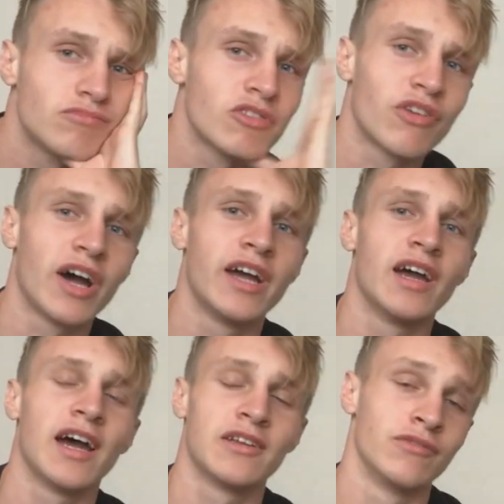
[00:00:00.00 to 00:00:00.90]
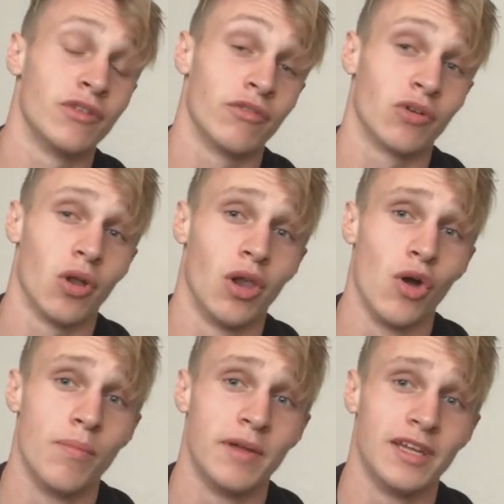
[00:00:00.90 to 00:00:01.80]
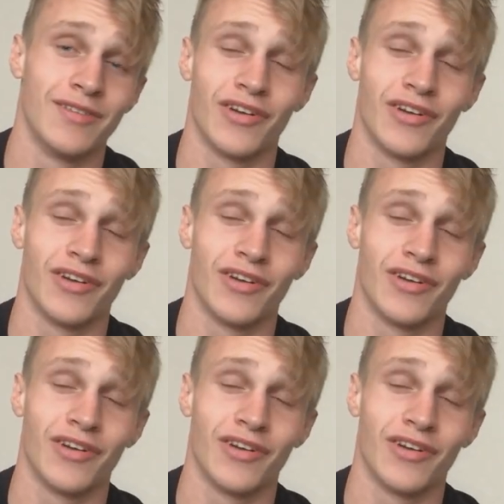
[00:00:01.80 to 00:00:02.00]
if I hadn't have got a low B,